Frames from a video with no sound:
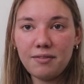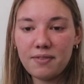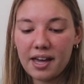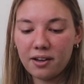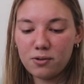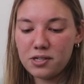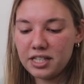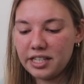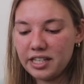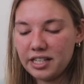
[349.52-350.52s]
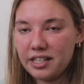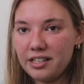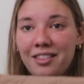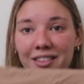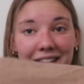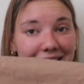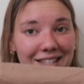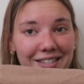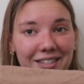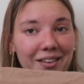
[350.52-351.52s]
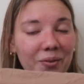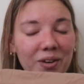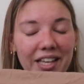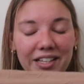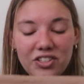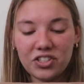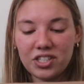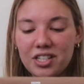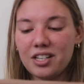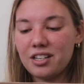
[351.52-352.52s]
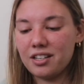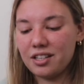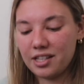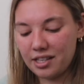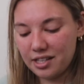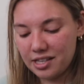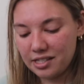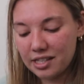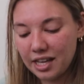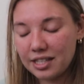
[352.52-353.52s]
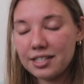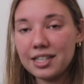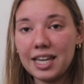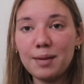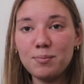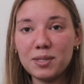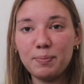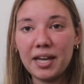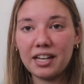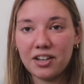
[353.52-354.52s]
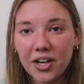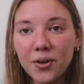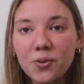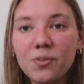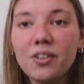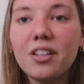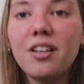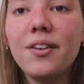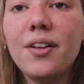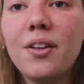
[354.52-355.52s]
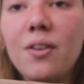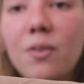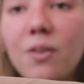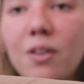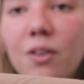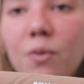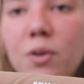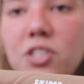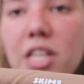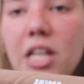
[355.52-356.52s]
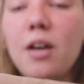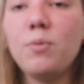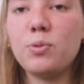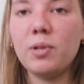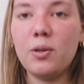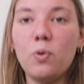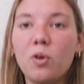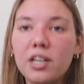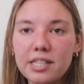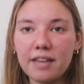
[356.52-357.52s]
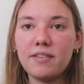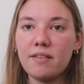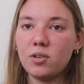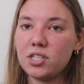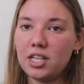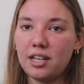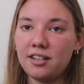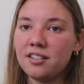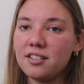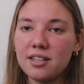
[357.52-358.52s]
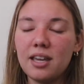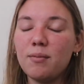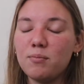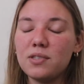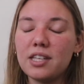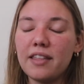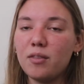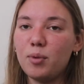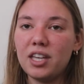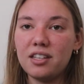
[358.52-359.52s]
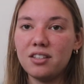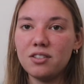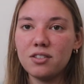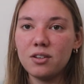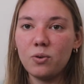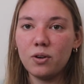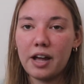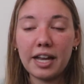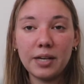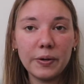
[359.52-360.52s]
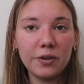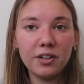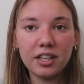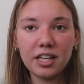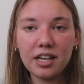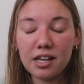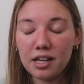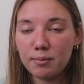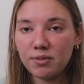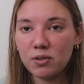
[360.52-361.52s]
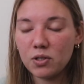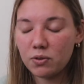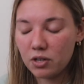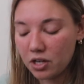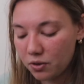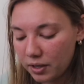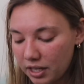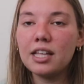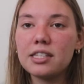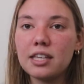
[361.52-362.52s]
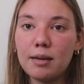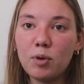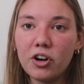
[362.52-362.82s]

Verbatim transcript: found this, which is a Skims bandeau, which I thought was really cool because I have never seen Skims at the bins or anywhere really. Um, if you don't know, it's Kim